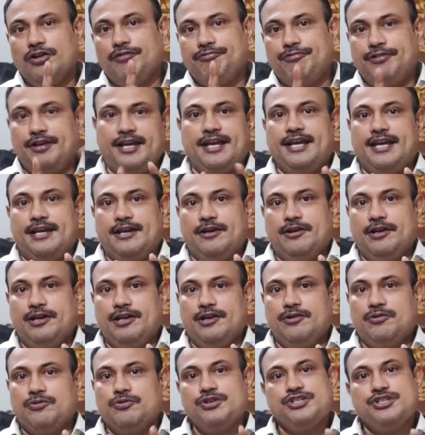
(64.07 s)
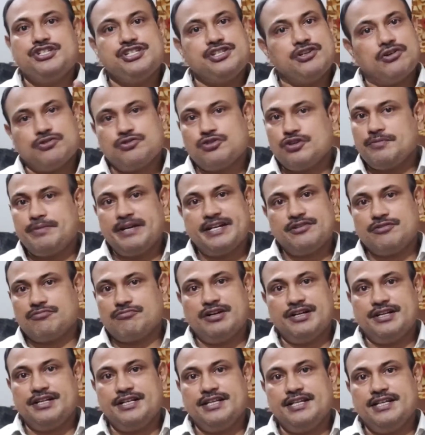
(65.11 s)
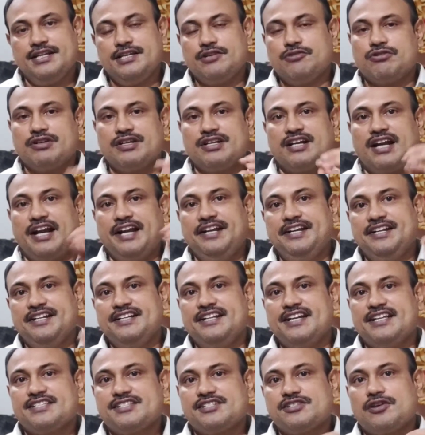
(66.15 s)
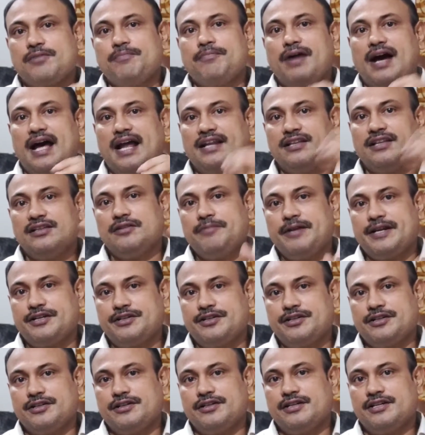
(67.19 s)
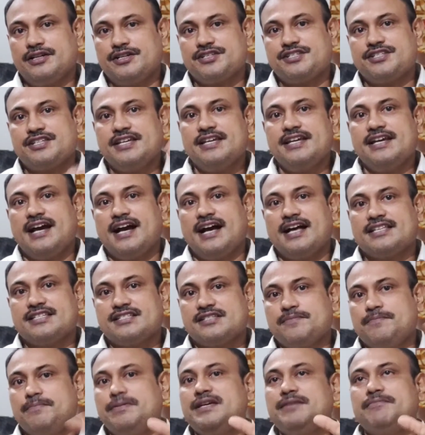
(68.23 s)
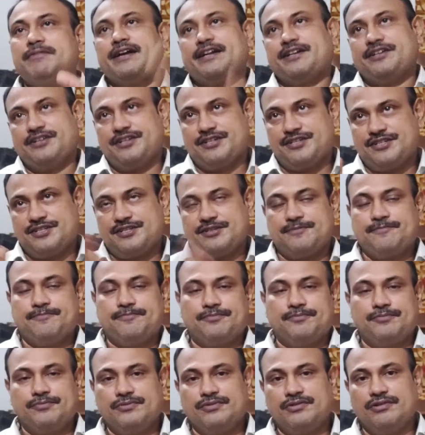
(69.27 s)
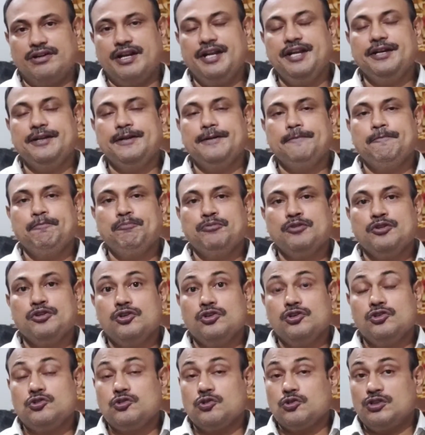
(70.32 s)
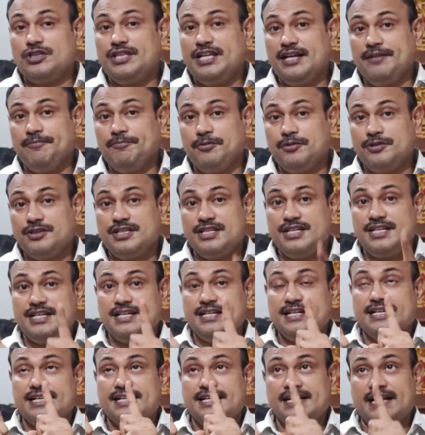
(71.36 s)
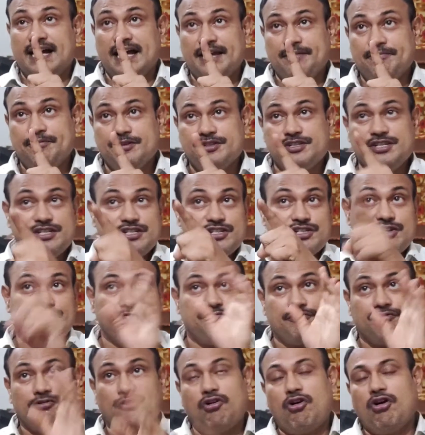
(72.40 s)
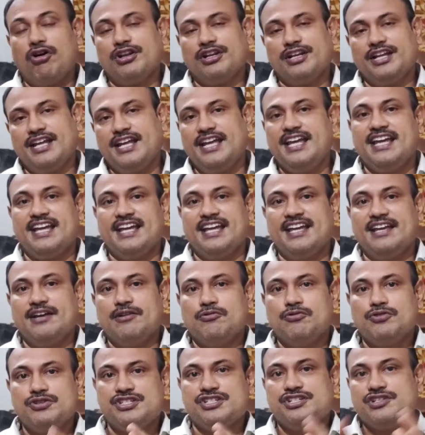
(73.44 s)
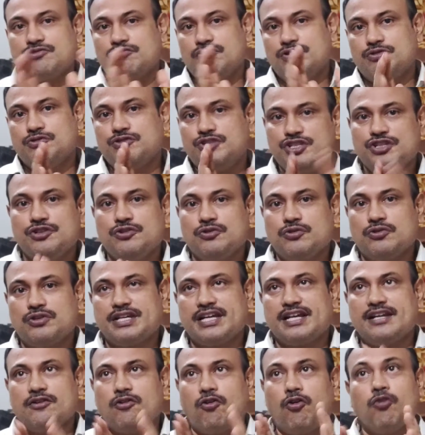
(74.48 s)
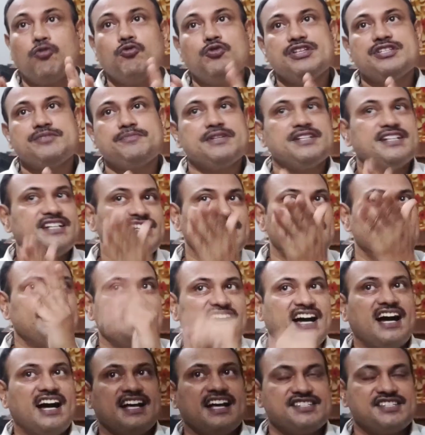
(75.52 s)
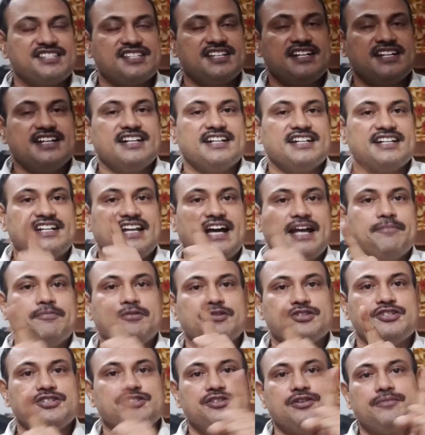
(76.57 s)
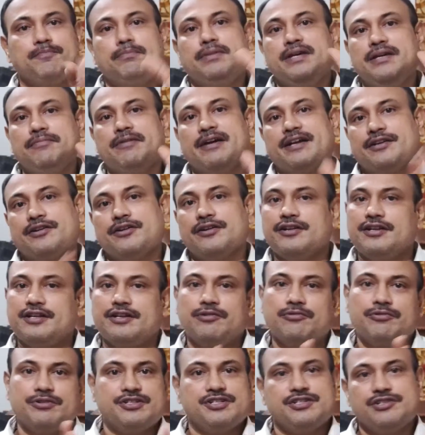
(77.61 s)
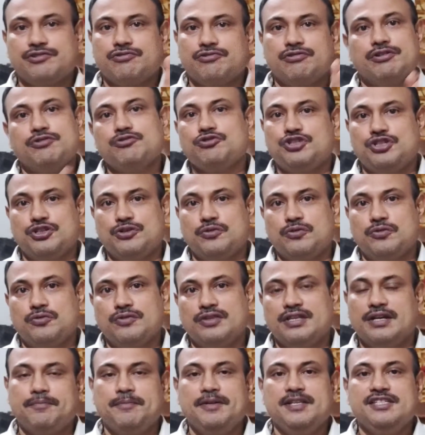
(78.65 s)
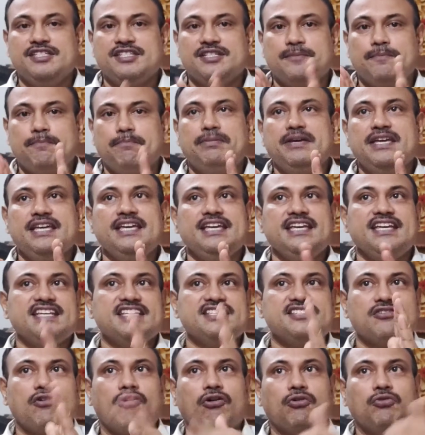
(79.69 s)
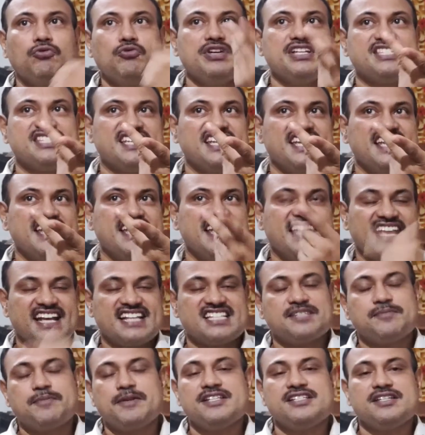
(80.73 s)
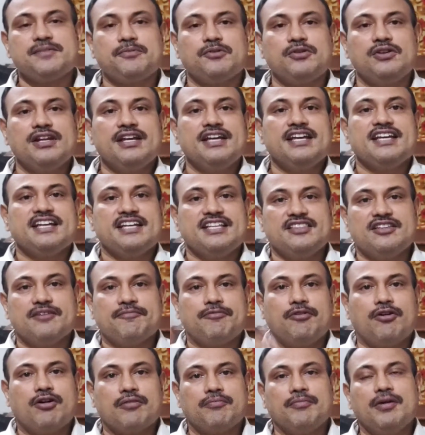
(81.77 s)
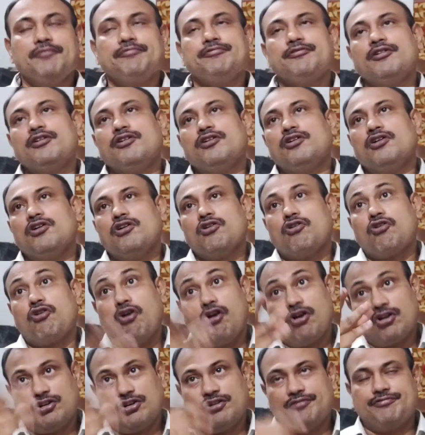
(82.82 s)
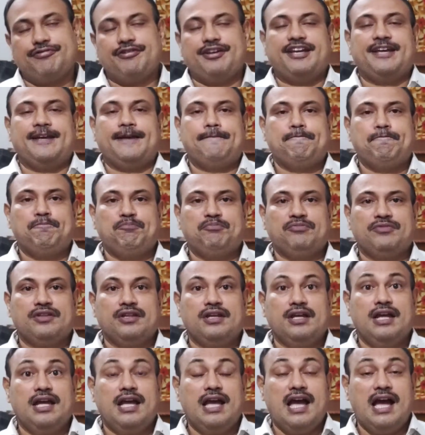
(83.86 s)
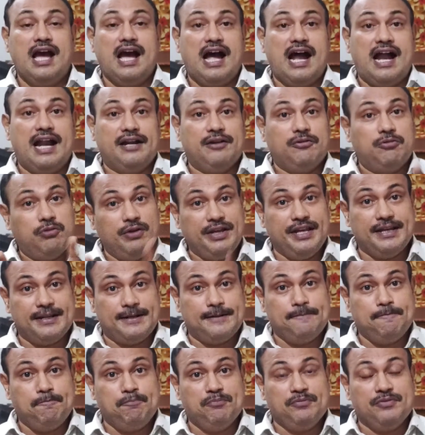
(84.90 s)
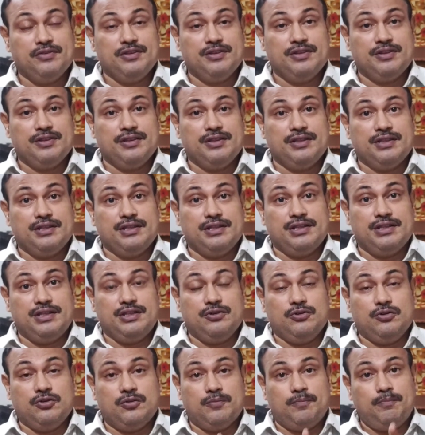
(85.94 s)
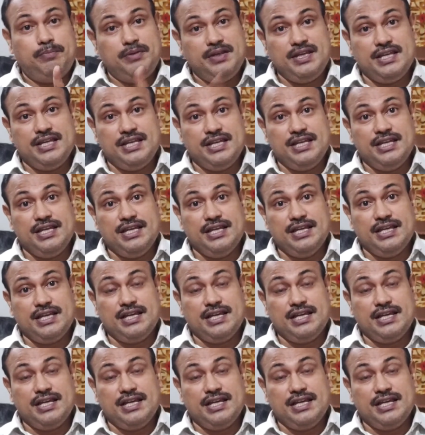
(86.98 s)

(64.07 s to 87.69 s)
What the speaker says: of A, which is also a vector quantity, you can write it as some another vector, let us say as B vectors, right? So therefore the divergence of curl A, which is equal to 0, can always be written as divergence of B vector, which is equal to 0. That means B is always expressible in the form of curl of A, and where your B